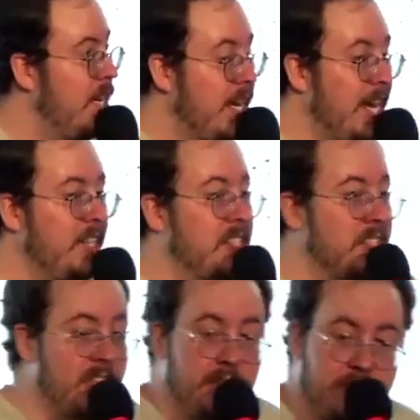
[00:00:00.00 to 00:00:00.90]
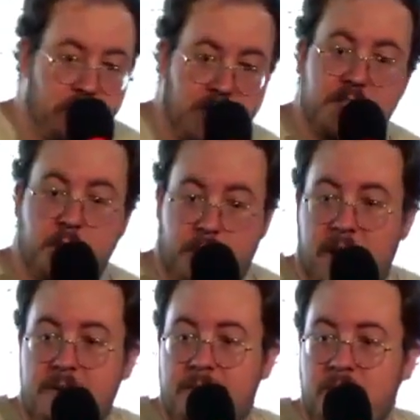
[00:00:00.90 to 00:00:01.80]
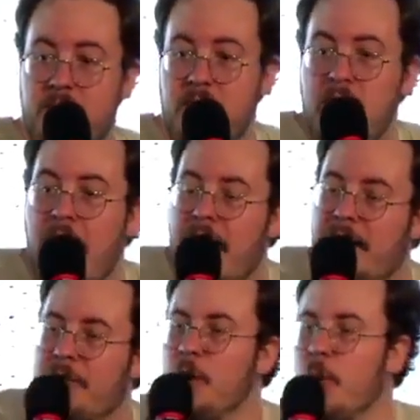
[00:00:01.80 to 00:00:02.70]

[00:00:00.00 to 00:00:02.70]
into sinfulness, okay? And I think what